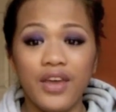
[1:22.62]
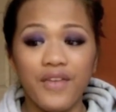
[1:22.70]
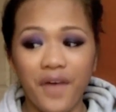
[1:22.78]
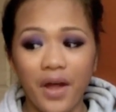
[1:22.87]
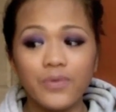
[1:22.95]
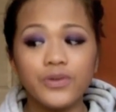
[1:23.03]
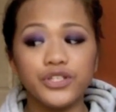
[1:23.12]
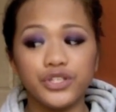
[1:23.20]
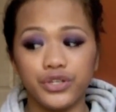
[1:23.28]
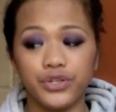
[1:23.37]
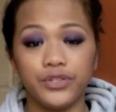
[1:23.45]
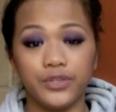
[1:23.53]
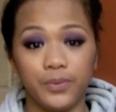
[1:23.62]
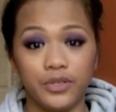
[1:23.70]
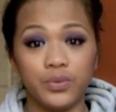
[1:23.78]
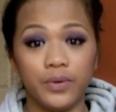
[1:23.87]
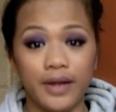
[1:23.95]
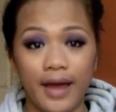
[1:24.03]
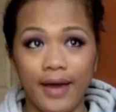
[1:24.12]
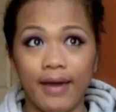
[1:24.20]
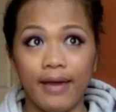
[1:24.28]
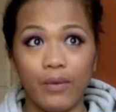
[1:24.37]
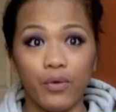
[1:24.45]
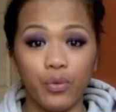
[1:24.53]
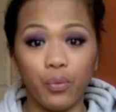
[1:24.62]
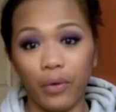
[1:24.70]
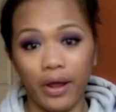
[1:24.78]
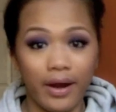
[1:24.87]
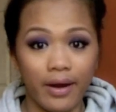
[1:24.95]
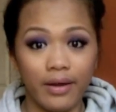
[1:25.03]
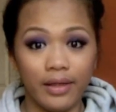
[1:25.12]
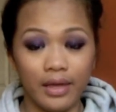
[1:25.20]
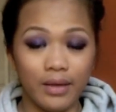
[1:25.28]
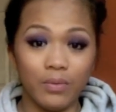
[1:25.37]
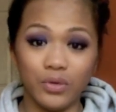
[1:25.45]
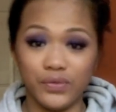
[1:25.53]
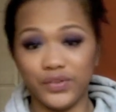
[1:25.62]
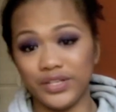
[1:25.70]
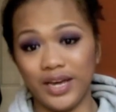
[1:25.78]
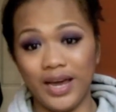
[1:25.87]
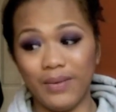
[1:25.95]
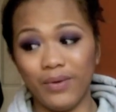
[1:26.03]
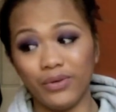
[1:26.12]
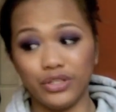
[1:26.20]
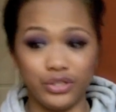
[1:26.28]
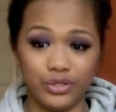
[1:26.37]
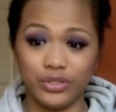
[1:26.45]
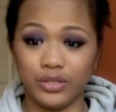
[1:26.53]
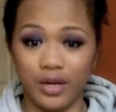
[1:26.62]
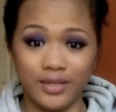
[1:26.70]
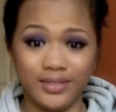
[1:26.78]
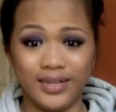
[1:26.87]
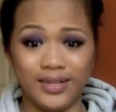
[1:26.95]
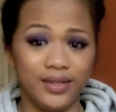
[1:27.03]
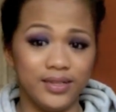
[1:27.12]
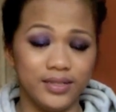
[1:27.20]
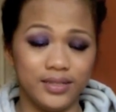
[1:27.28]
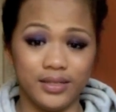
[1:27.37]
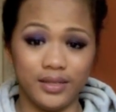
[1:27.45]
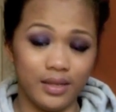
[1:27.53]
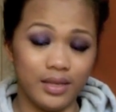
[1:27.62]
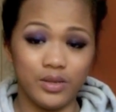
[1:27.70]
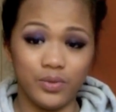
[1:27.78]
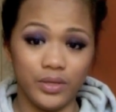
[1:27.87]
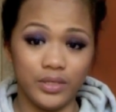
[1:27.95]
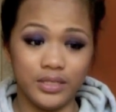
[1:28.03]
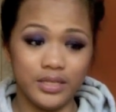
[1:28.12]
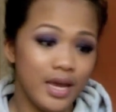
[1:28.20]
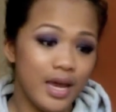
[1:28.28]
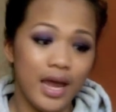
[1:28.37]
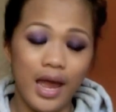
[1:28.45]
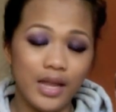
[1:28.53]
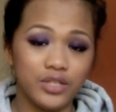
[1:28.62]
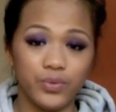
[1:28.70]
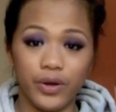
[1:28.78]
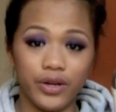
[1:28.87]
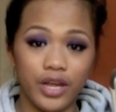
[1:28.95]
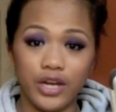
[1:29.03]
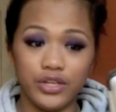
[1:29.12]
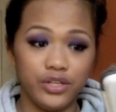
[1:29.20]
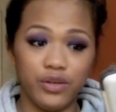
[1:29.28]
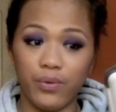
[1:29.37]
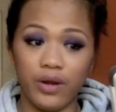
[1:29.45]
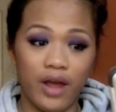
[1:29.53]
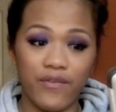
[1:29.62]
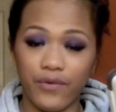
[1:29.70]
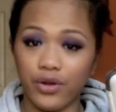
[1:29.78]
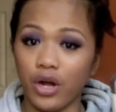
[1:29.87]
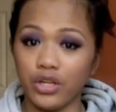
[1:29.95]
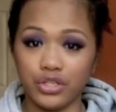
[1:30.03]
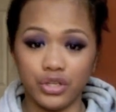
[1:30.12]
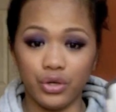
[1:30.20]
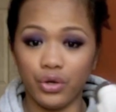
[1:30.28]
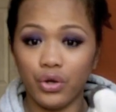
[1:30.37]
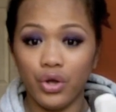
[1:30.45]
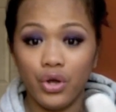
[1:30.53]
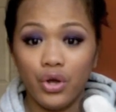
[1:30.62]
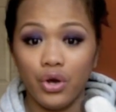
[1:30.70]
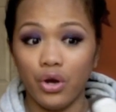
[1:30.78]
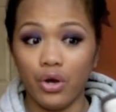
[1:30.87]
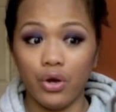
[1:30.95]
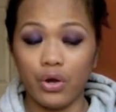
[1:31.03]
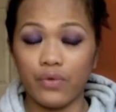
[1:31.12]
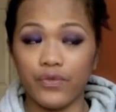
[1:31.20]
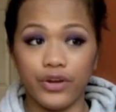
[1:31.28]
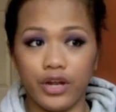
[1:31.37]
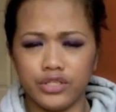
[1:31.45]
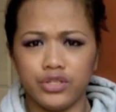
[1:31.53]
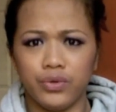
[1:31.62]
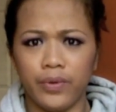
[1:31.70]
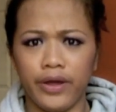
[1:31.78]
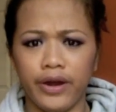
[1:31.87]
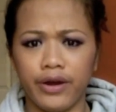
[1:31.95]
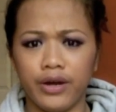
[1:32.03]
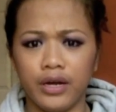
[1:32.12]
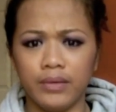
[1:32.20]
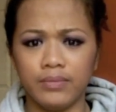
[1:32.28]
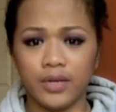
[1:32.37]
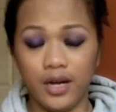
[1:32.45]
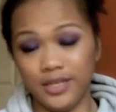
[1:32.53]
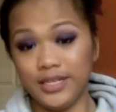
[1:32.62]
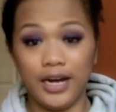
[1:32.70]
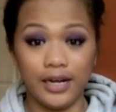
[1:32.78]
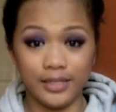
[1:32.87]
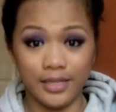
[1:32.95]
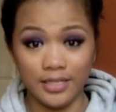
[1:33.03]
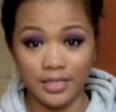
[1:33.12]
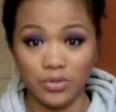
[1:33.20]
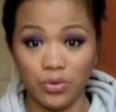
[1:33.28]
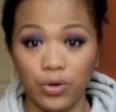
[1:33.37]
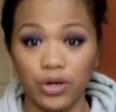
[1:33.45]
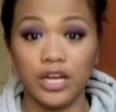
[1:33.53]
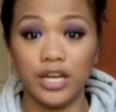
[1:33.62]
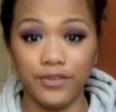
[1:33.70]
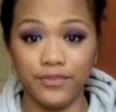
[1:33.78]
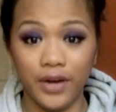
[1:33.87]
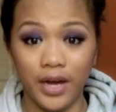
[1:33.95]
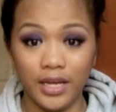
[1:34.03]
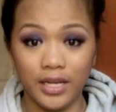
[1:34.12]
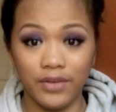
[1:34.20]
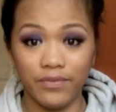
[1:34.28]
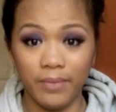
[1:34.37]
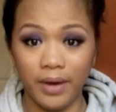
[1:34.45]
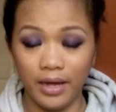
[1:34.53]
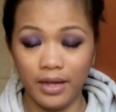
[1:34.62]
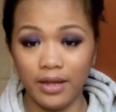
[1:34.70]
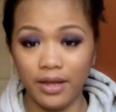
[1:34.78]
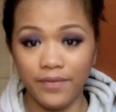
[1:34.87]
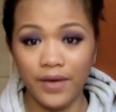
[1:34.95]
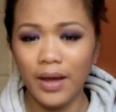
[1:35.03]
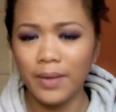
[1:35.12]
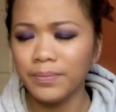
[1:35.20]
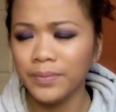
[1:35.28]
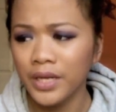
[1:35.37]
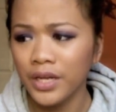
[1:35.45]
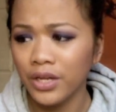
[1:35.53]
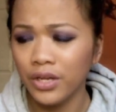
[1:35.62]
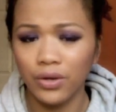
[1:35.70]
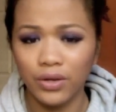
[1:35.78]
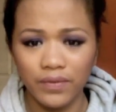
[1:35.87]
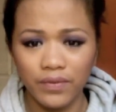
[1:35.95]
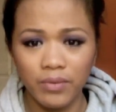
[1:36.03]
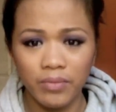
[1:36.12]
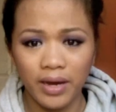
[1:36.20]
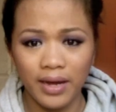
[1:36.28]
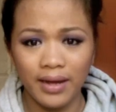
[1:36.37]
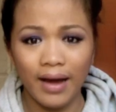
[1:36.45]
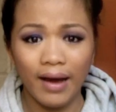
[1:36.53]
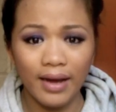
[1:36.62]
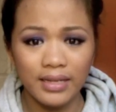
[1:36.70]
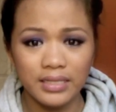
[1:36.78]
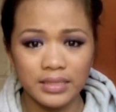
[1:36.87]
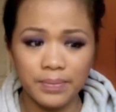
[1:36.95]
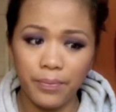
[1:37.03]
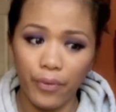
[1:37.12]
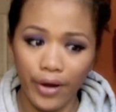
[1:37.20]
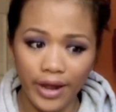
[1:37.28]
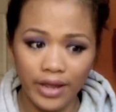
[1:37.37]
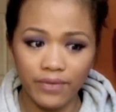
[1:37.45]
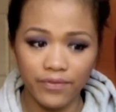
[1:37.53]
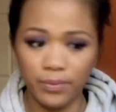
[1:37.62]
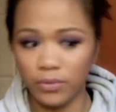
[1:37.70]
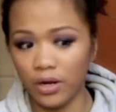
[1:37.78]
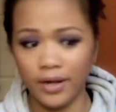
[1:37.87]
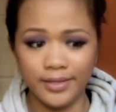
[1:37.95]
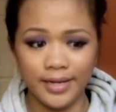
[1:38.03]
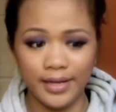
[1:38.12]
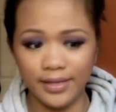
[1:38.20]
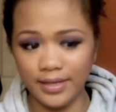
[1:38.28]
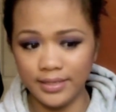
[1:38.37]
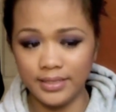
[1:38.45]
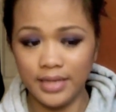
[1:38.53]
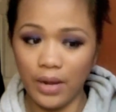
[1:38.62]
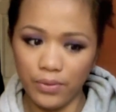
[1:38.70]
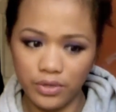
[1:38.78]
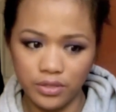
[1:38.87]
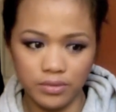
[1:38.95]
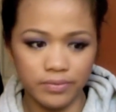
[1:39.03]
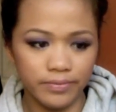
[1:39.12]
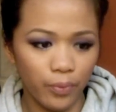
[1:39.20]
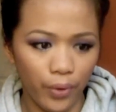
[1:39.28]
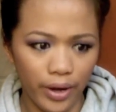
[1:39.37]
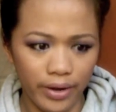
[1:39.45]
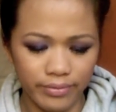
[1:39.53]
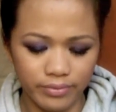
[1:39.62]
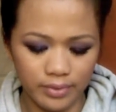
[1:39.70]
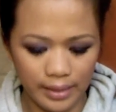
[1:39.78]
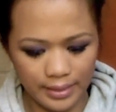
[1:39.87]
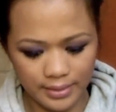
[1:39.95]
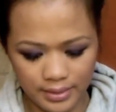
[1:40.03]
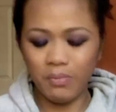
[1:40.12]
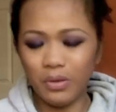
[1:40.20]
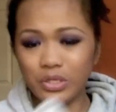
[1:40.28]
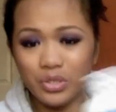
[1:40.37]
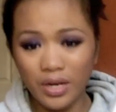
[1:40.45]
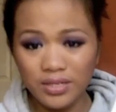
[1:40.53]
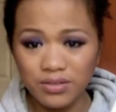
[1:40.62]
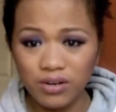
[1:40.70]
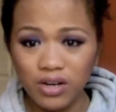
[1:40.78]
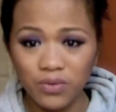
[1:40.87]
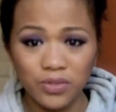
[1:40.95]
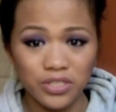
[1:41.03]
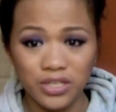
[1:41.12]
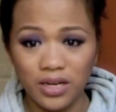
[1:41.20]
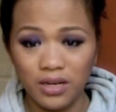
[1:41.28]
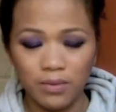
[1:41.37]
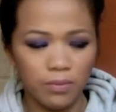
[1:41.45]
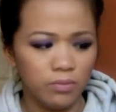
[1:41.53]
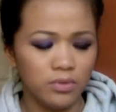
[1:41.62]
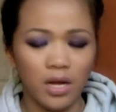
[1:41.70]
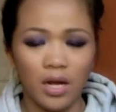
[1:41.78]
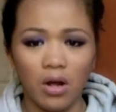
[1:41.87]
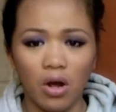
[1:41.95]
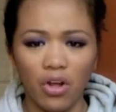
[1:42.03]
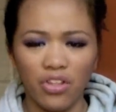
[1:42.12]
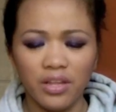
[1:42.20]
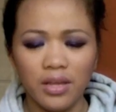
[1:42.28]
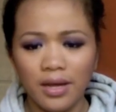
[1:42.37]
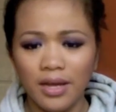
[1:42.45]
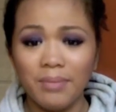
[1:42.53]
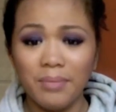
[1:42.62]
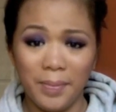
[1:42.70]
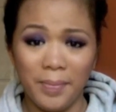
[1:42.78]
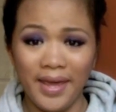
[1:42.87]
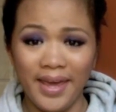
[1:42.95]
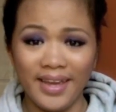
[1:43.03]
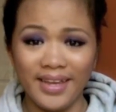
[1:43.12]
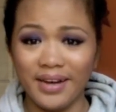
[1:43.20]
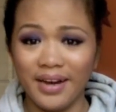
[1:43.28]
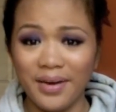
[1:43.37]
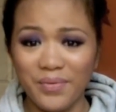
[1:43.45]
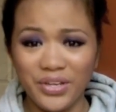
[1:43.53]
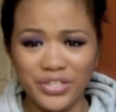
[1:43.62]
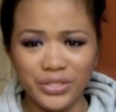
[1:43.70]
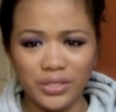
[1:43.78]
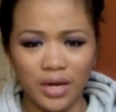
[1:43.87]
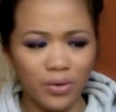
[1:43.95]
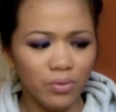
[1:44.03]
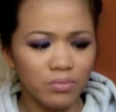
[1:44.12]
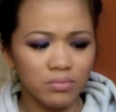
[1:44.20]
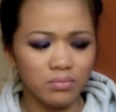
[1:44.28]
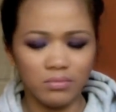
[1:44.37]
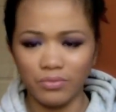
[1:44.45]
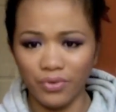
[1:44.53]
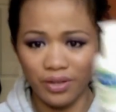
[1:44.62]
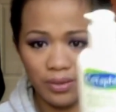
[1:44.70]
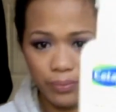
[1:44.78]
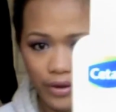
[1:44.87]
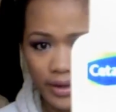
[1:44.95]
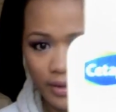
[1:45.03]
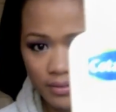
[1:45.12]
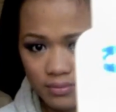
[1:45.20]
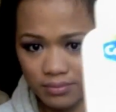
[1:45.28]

if I were to choose which one I would wear, like most of the time, I would choose contact lenses because these ones I just wear occasionally when I forget to wear contact lenses, or if I'm giving my eyes some break from contact lenses, I would wear glasses. Moisturizer on, which not on in my bag, which I don't really bring,